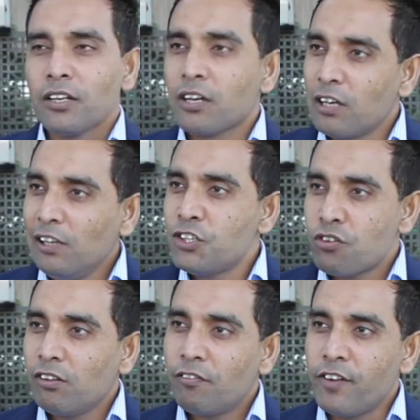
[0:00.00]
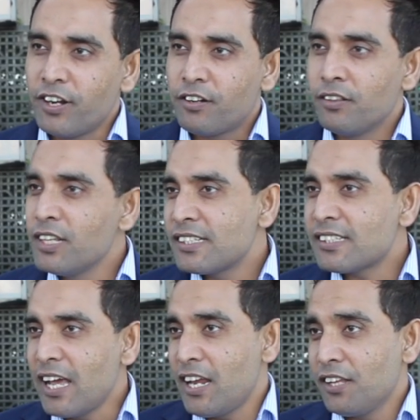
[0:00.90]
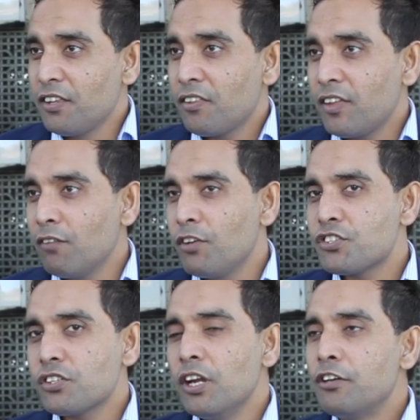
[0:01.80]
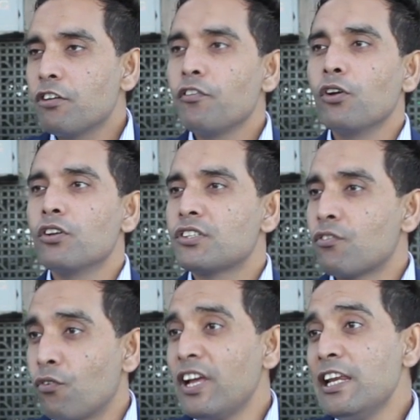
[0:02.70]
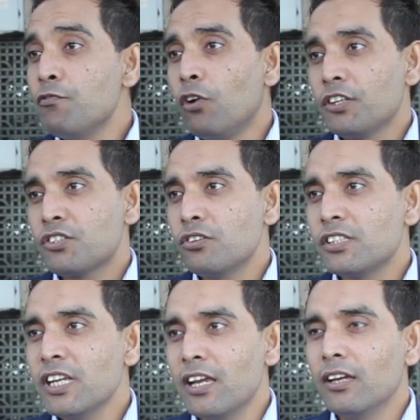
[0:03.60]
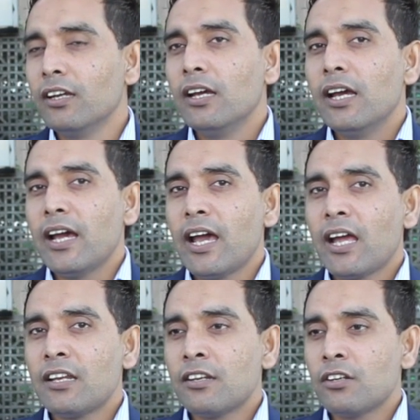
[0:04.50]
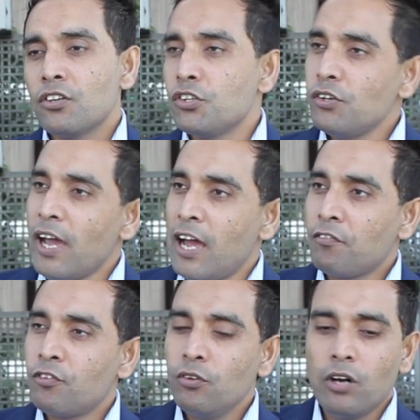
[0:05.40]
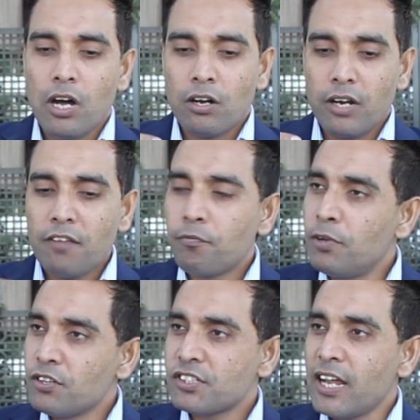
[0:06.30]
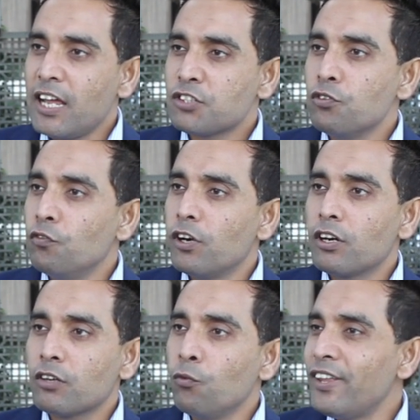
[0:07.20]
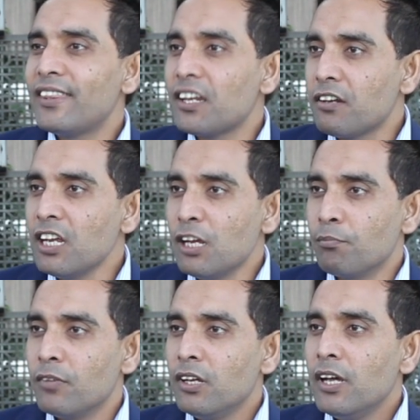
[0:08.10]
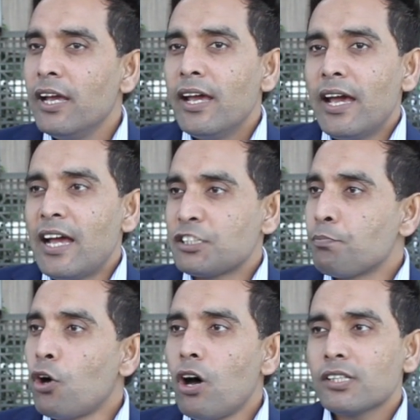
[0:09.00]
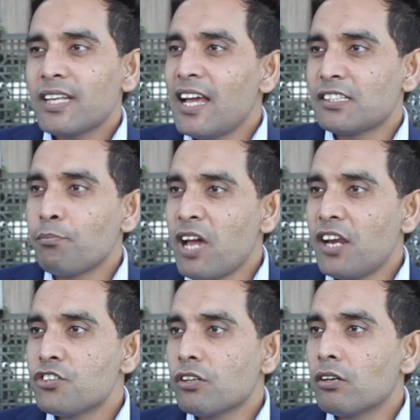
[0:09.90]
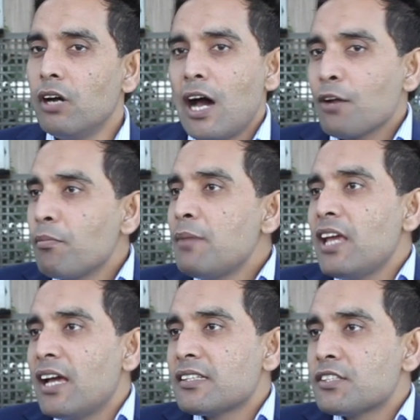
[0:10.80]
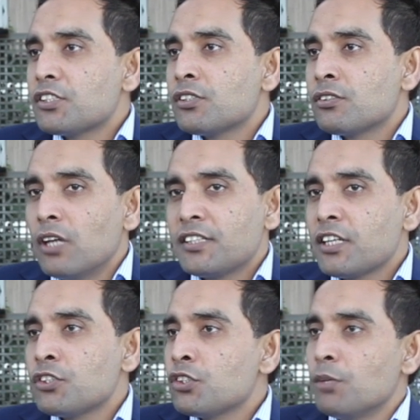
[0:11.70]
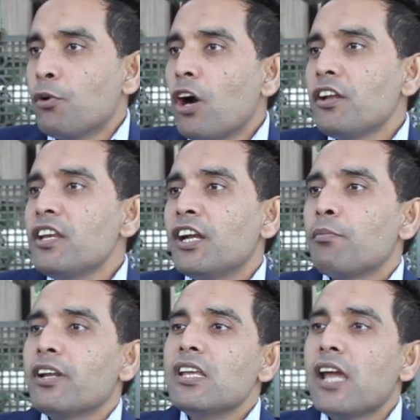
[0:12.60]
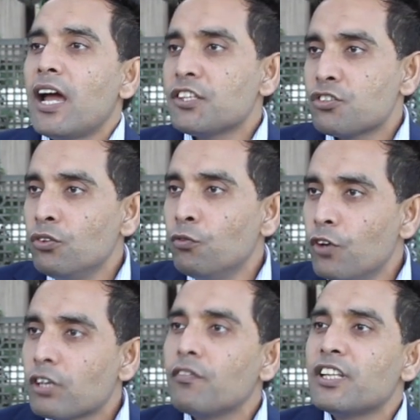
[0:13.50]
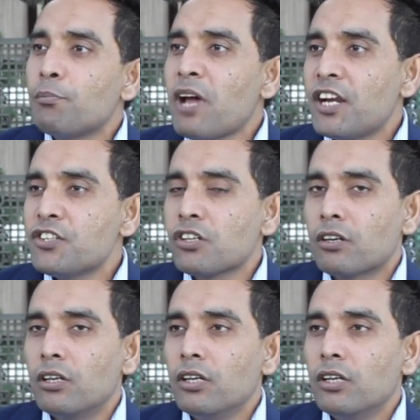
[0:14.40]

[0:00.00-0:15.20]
cultural fit this is another thing which interviewers really wants to see and you have to or if person has to work with the team as a boss as a manager or maybe as a as a subordinate but he has to work with a manager